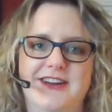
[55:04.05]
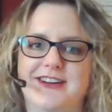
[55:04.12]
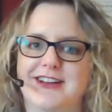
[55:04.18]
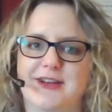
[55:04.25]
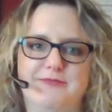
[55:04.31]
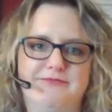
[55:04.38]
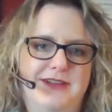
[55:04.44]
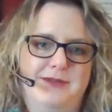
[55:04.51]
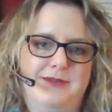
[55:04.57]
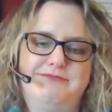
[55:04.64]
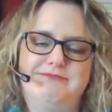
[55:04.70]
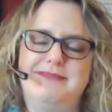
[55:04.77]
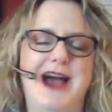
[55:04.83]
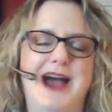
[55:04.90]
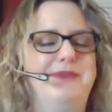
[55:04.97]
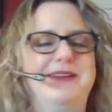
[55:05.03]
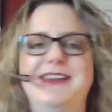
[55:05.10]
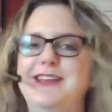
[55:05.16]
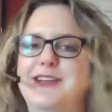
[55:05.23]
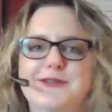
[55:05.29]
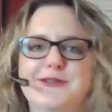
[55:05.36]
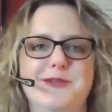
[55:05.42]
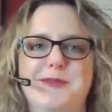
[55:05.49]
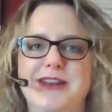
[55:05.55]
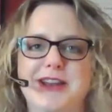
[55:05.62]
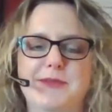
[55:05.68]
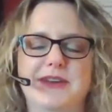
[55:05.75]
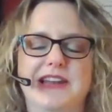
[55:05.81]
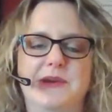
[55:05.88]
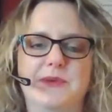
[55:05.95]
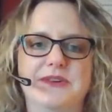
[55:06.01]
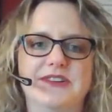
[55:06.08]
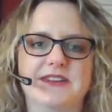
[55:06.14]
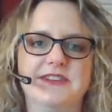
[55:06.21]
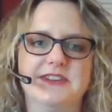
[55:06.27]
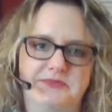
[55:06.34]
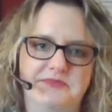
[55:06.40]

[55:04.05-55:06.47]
and I'm happy to hear from anybody. I would love it.